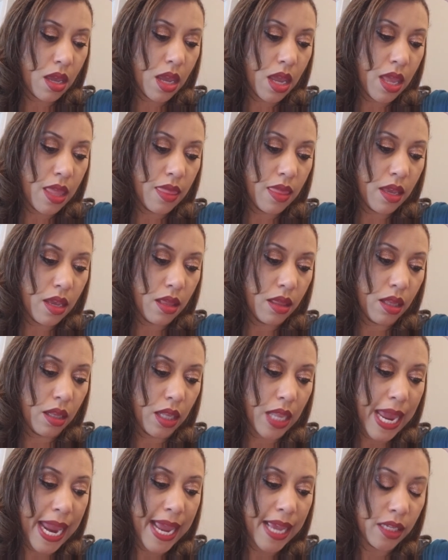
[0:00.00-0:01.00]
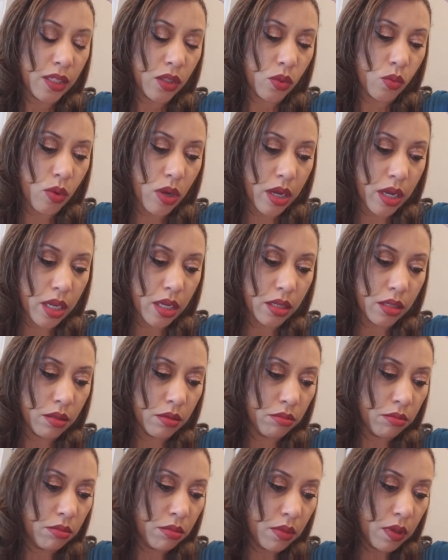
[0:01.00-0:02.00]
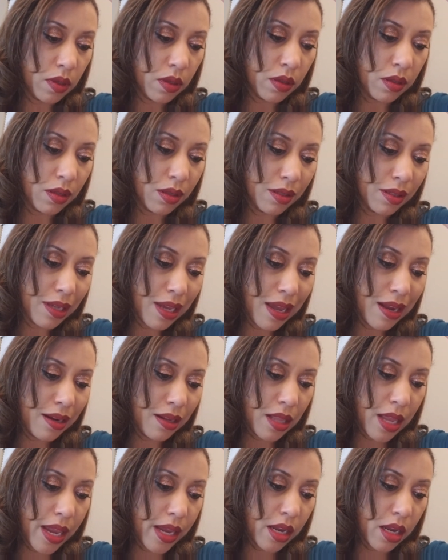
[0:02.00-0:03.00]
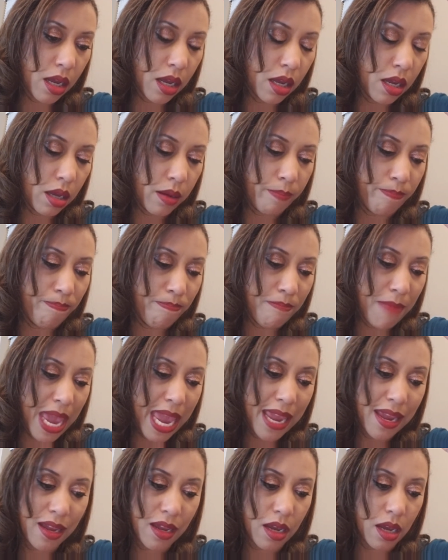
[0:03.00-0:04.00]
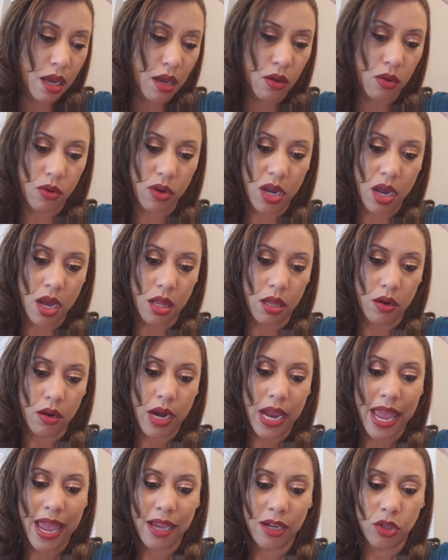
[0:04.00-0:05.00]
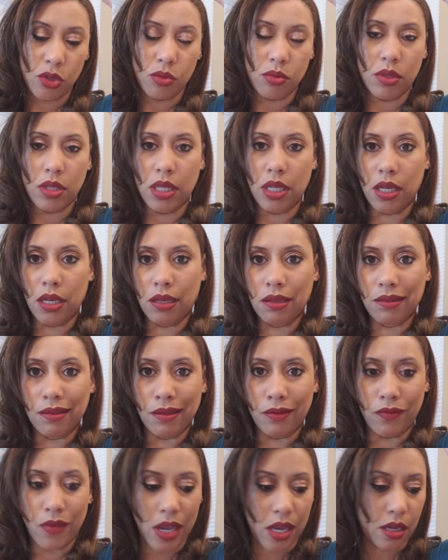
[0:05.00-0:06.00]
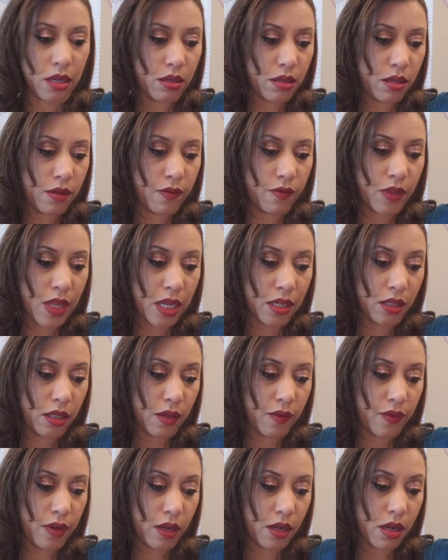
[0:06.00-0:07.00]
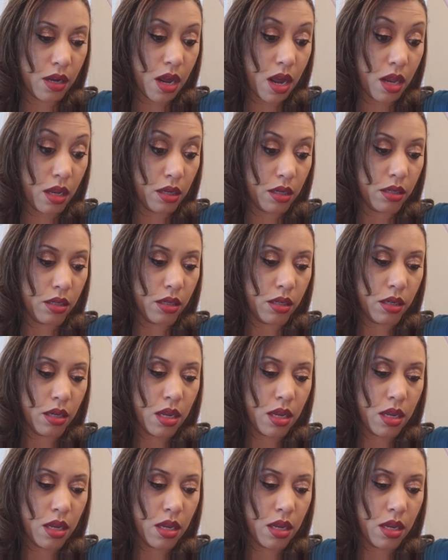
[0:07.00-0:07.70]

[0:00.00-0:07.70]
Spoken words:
And then the last one, it looks kind of like a mango color actually, if that's even a color.